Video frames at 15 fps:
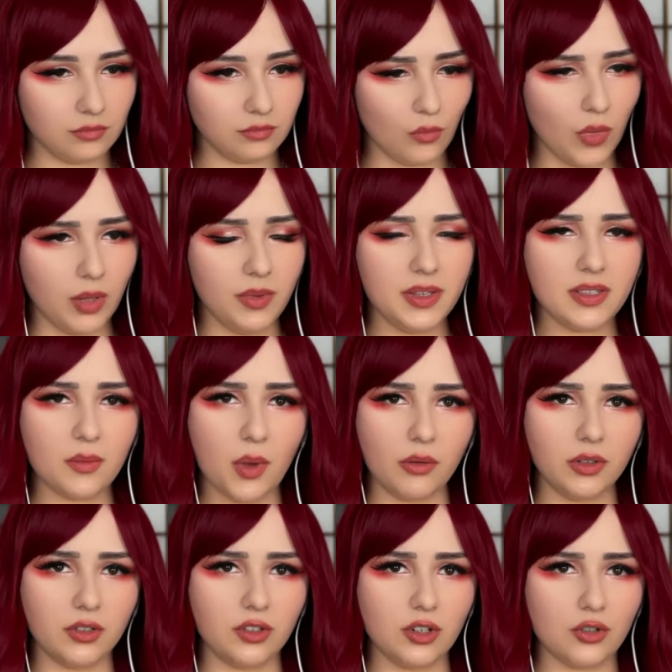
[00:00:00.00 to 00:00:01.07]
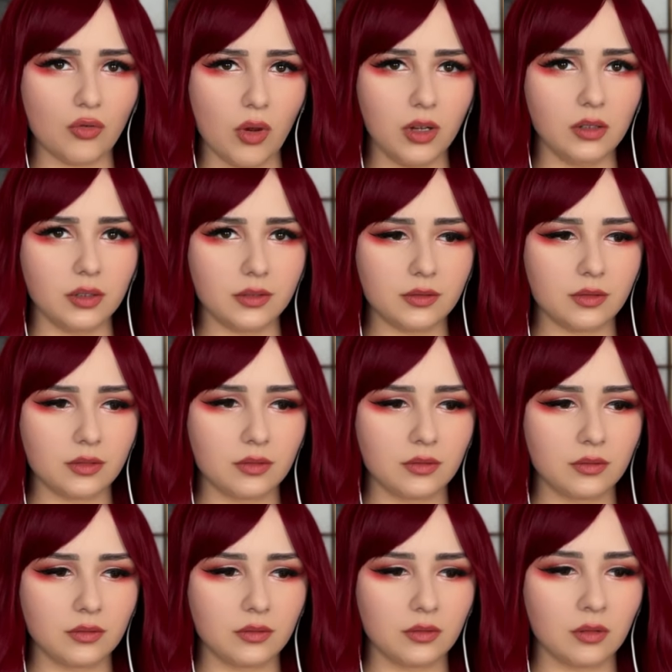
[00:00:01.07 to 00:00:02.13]
Maybe it's about the Jeju Island.
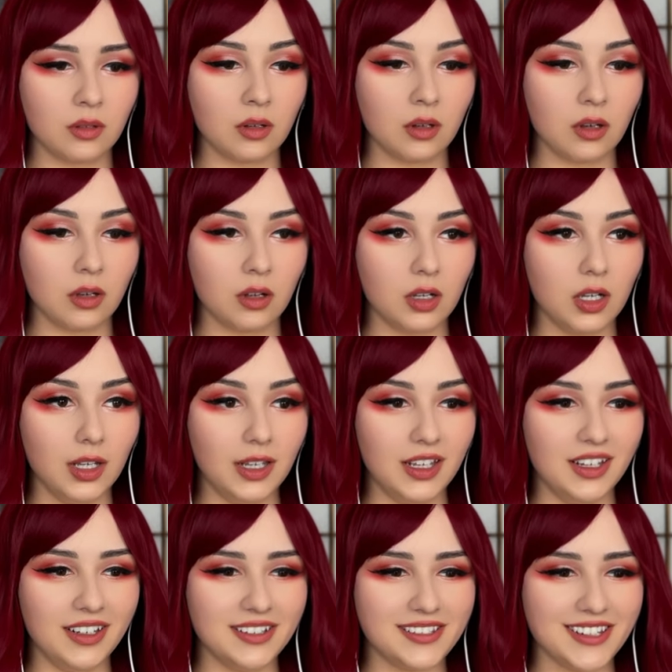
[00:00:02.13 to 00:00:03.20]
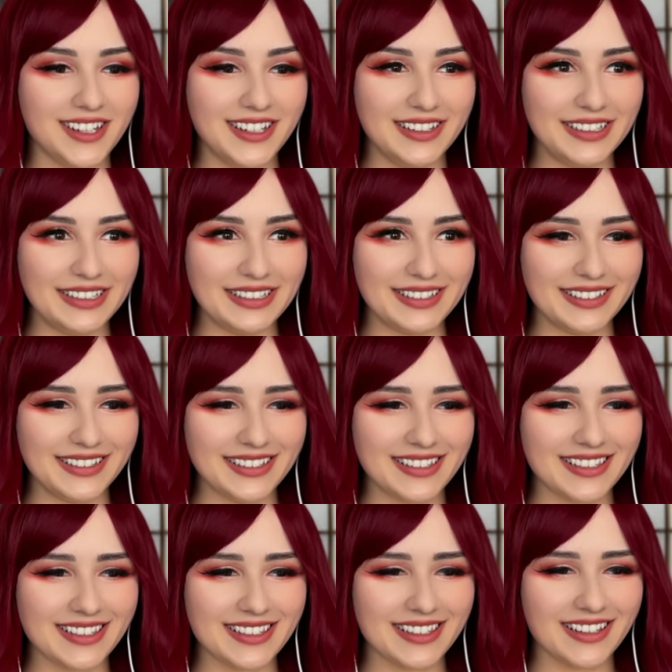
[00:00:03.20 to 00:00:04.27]
It is.
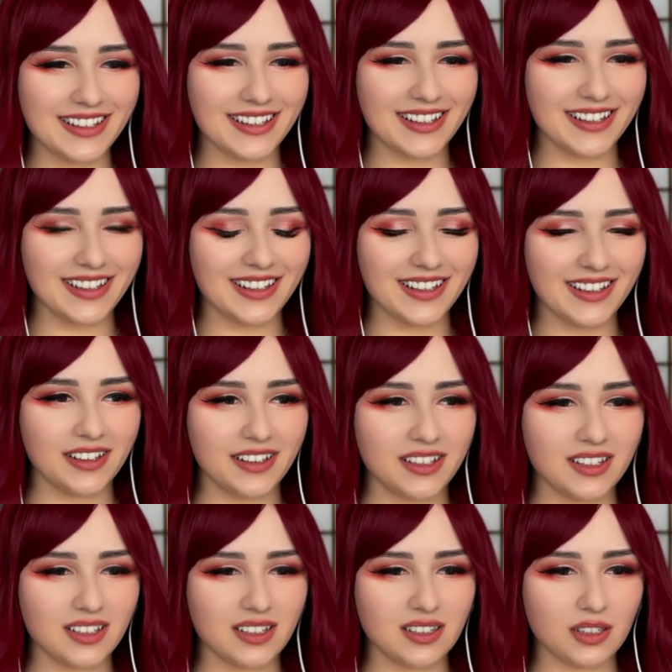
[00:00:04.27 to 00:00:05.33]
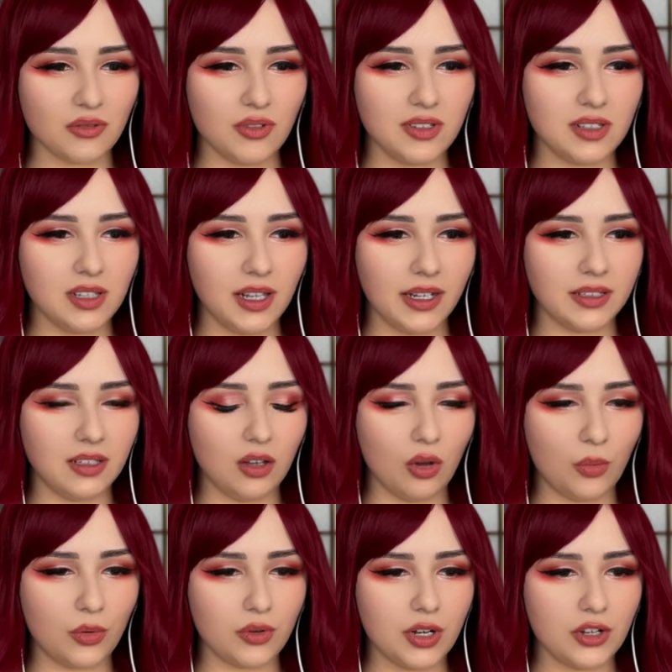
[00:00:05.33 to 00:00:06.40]
So is it like the
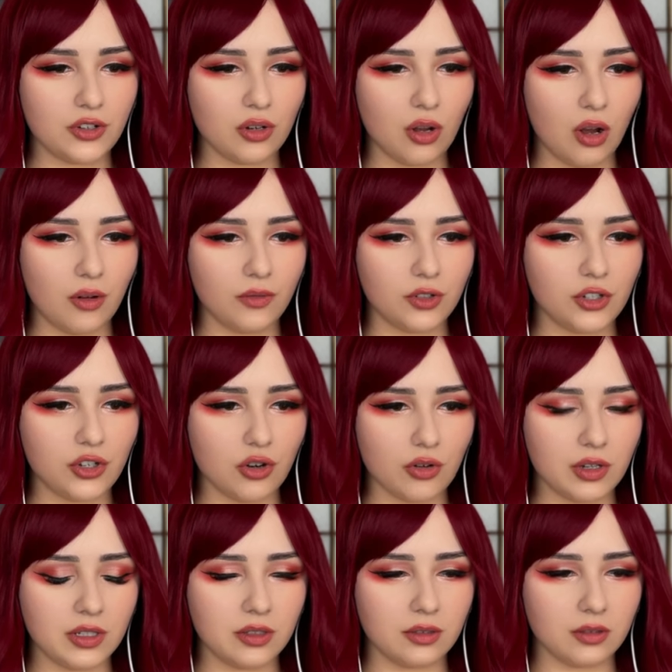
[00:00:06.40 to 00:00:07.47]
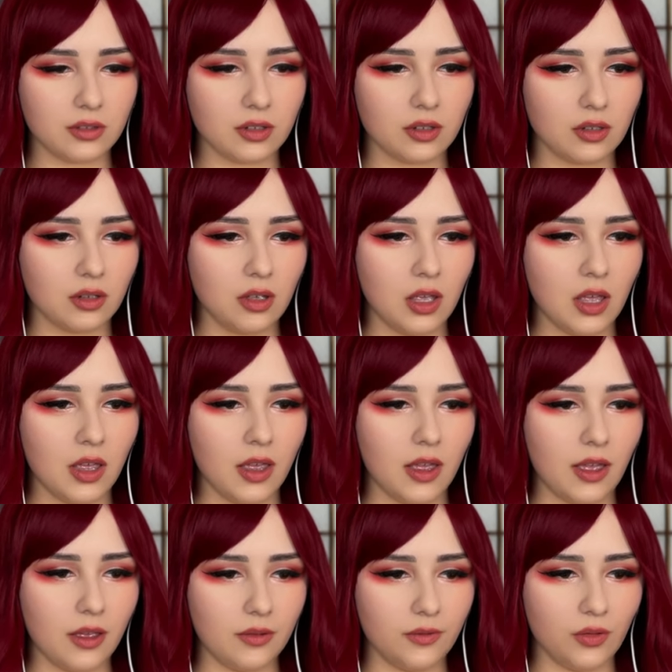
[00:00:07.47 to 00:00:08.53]
operation of a joint
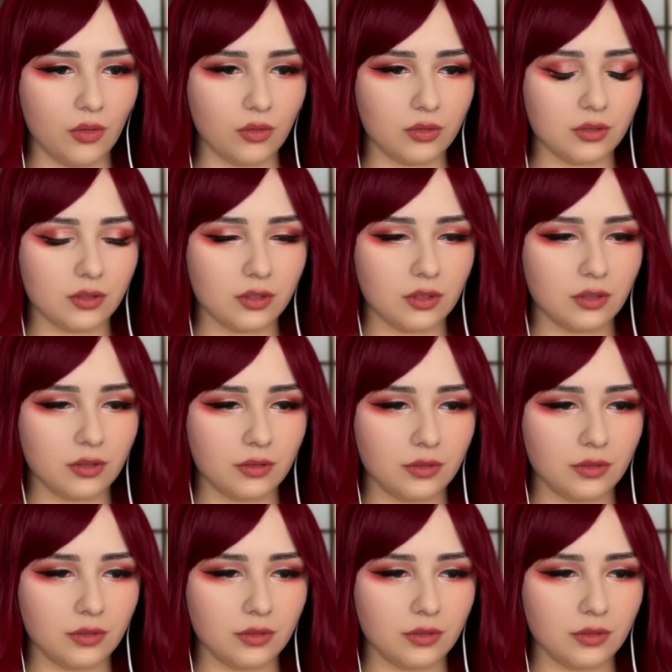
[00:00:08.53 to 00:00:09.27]
effort?